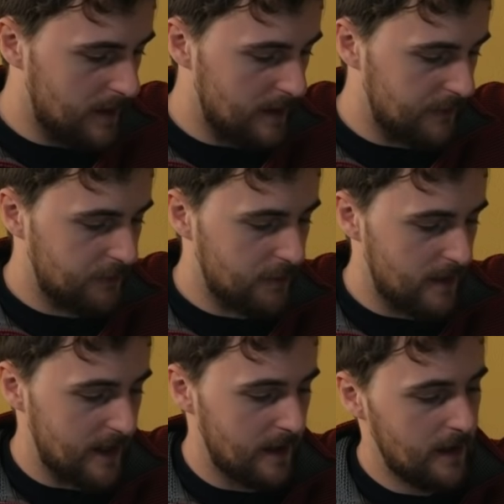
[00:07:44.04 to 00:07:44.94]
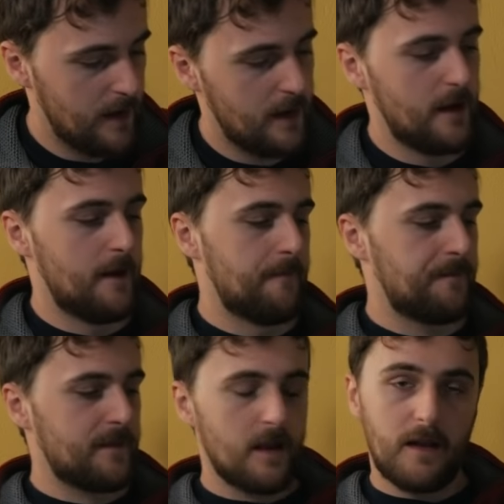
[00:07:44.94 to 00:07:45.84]
let's try
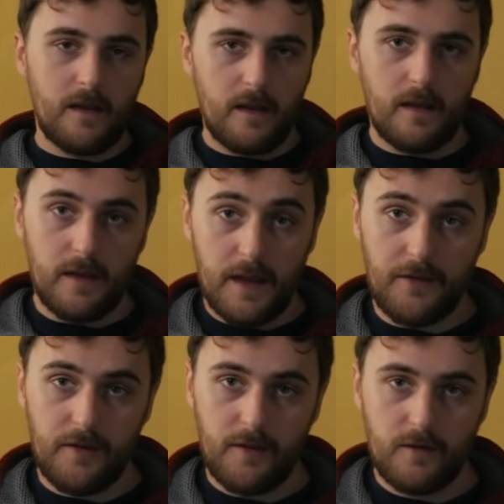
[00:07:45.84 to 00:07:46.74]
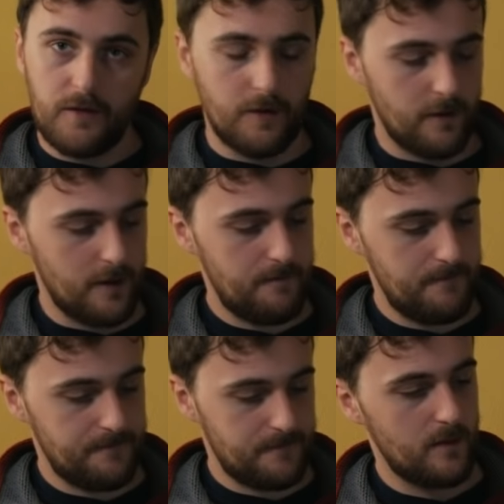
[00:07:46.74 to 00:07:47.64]
this Terron,
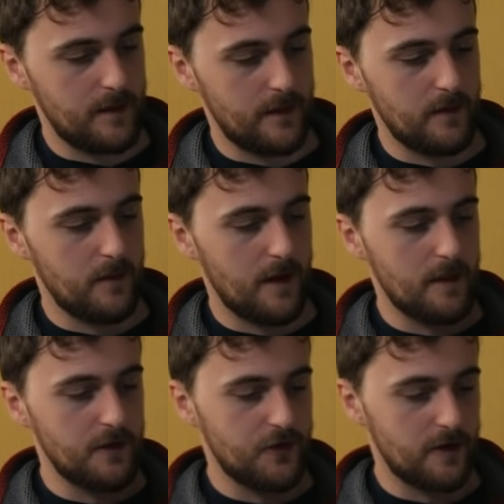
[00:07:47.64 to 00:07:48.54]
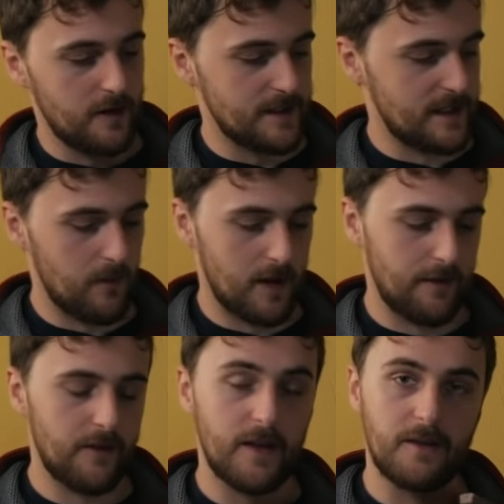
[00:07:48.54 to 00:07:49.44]
which is one of the chocolatey
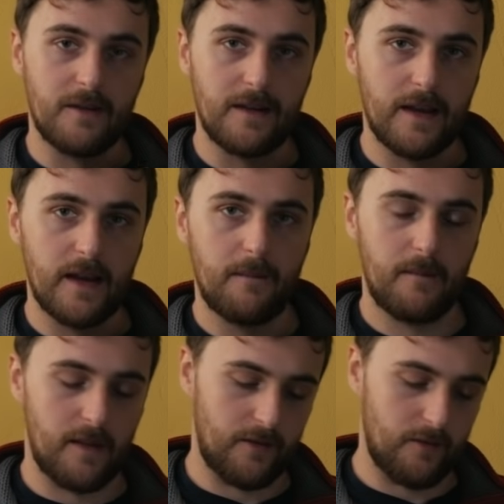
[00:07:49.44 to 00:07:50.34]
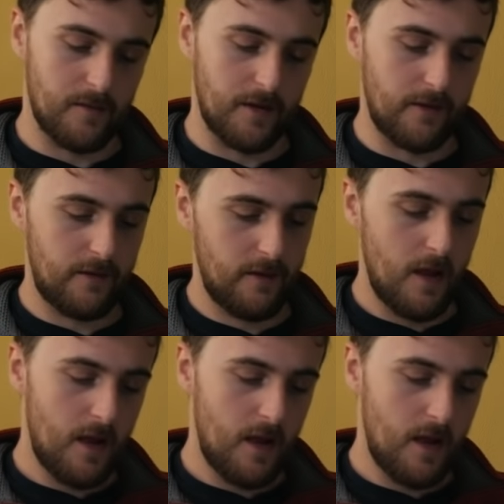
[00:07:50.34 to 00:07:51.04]
ones that you can get. It's almost